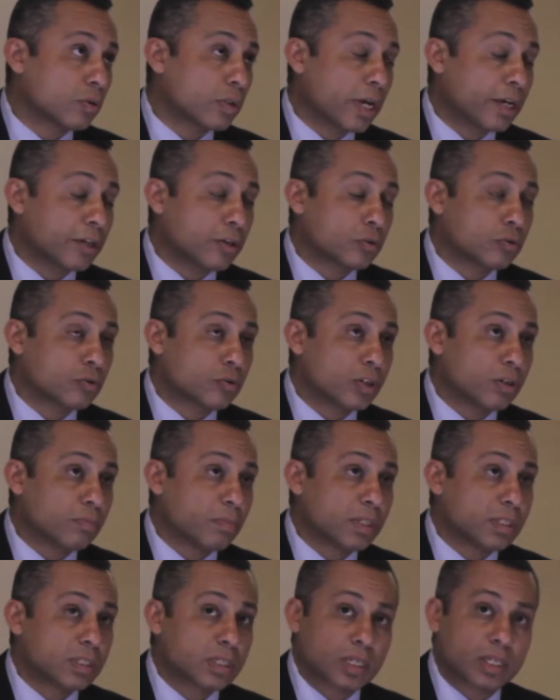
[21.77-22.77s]
that your
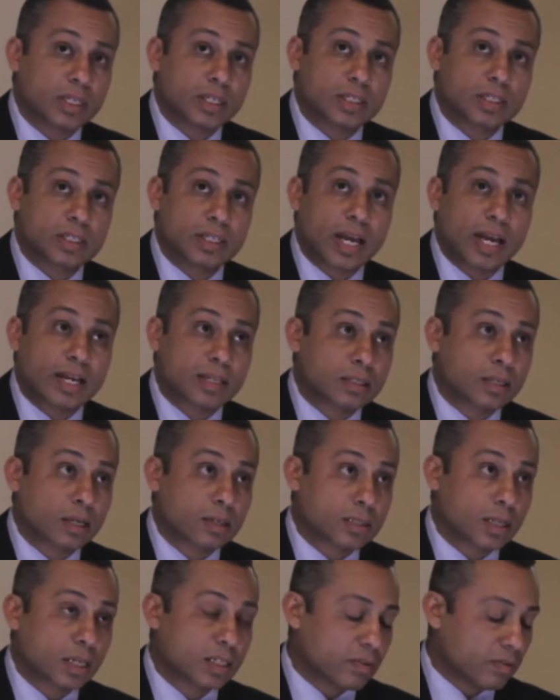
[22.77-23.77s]
treatment is as
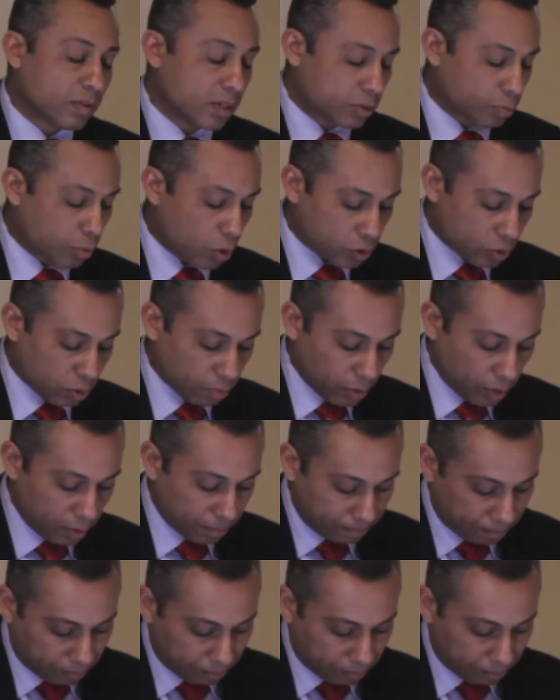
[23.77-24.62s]
successful as possible.